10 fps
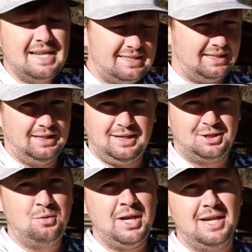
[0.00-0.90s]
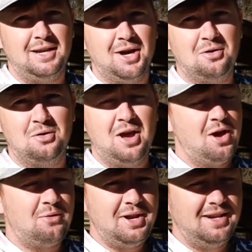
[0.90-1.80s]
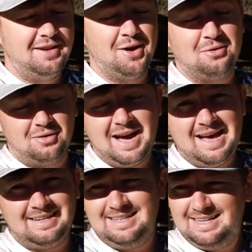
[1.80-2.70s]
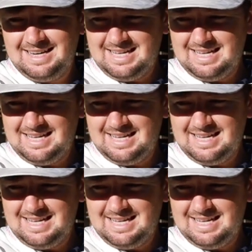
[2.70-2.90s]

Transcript: instantly. right now. Know, like right this second. Right